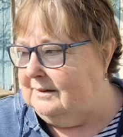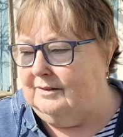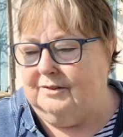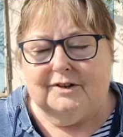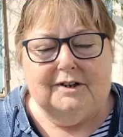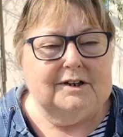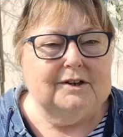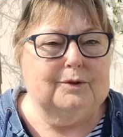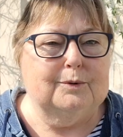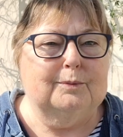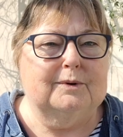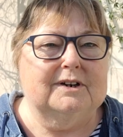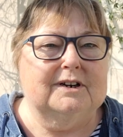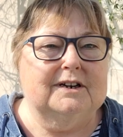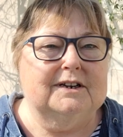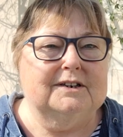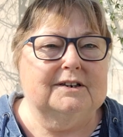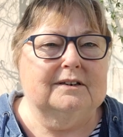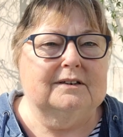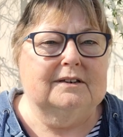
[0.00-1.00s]
think of the
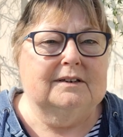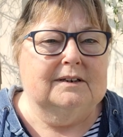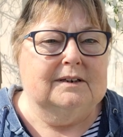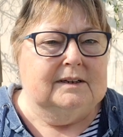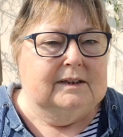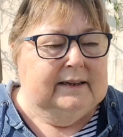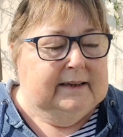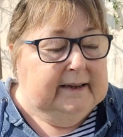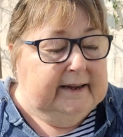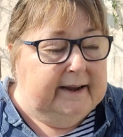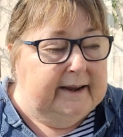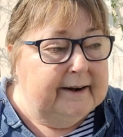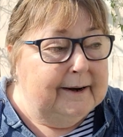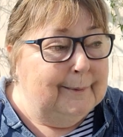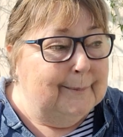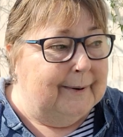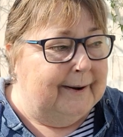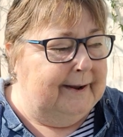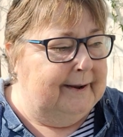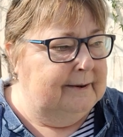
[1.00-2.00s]
word.
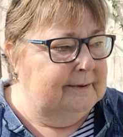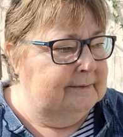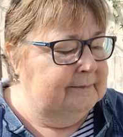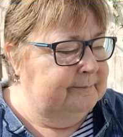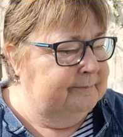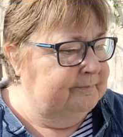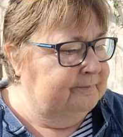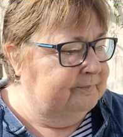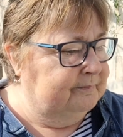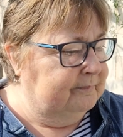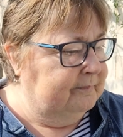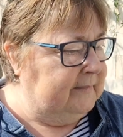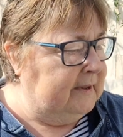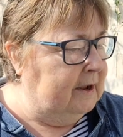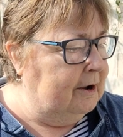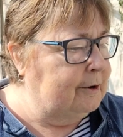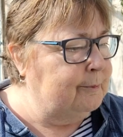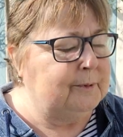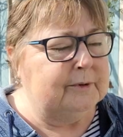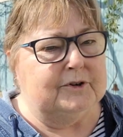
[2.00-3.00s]
Anyway, I
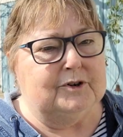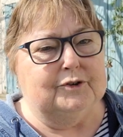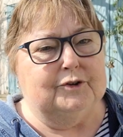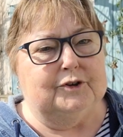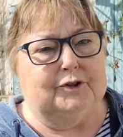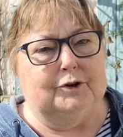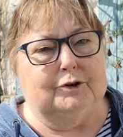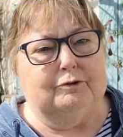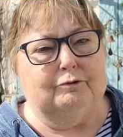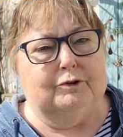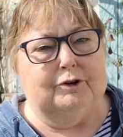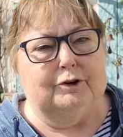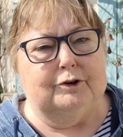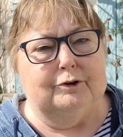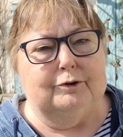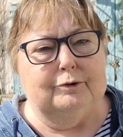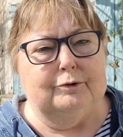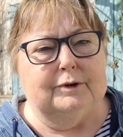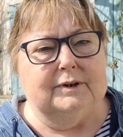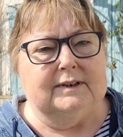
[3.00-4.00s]
hope you enjoyed the
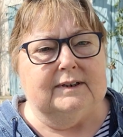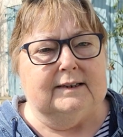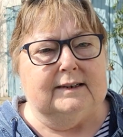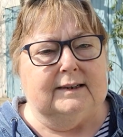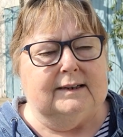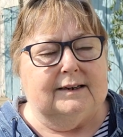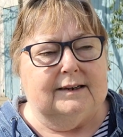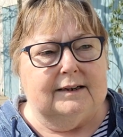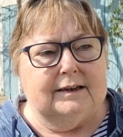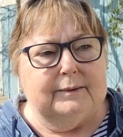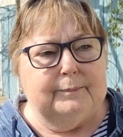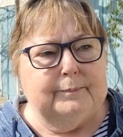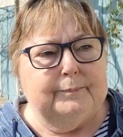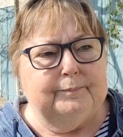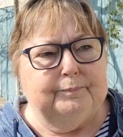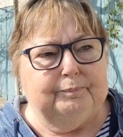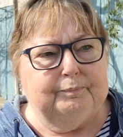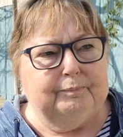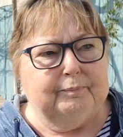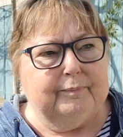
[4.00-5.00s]
Grue. I
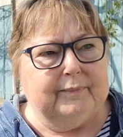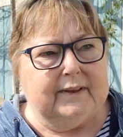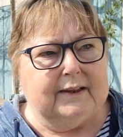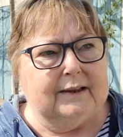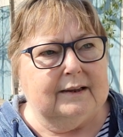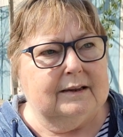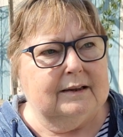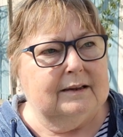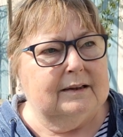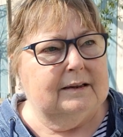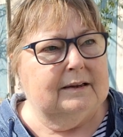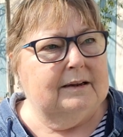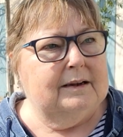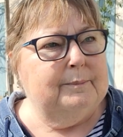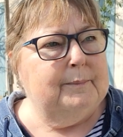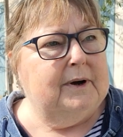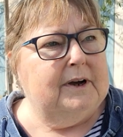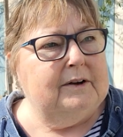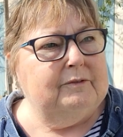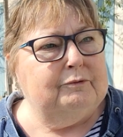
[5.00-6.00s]

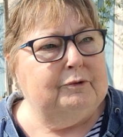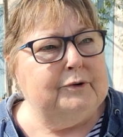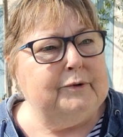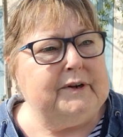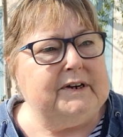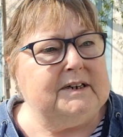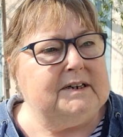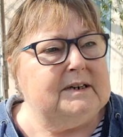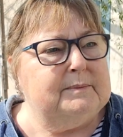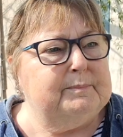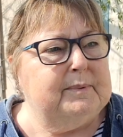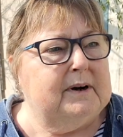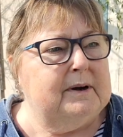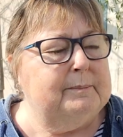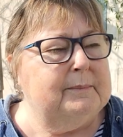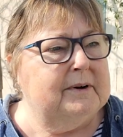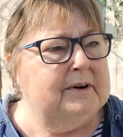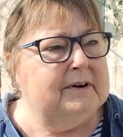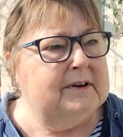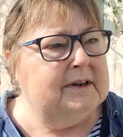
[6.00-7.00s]
might have ruined it by
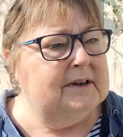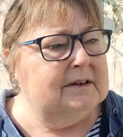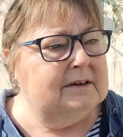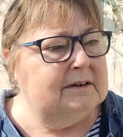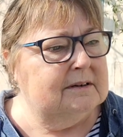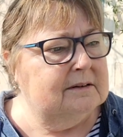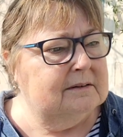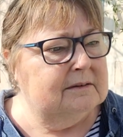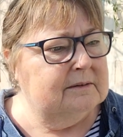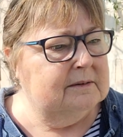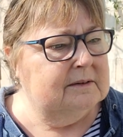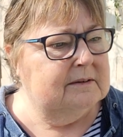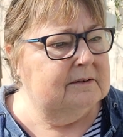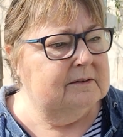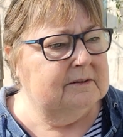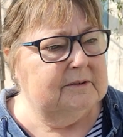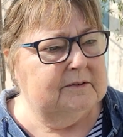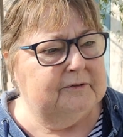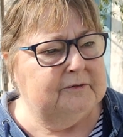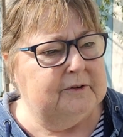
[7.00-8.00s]
my
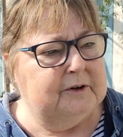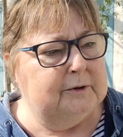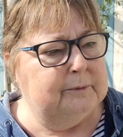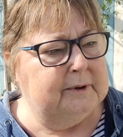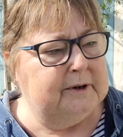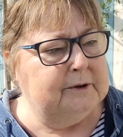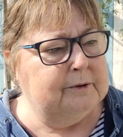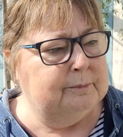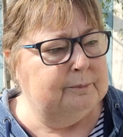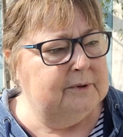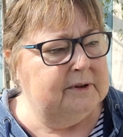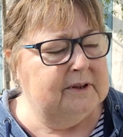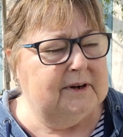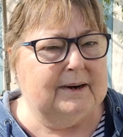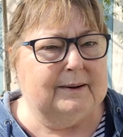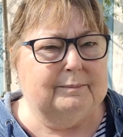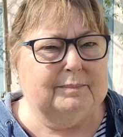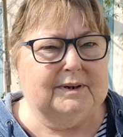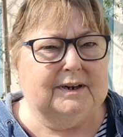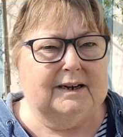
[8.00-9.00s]
following on with
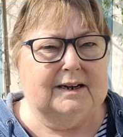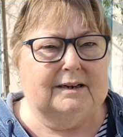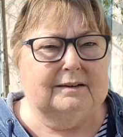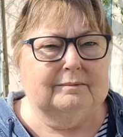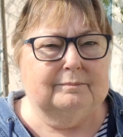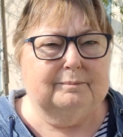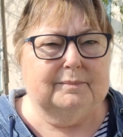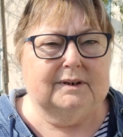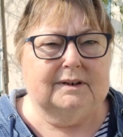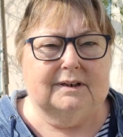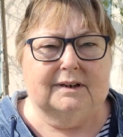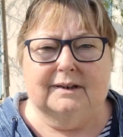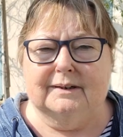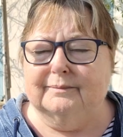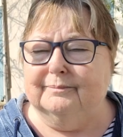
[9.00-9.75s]
an update, but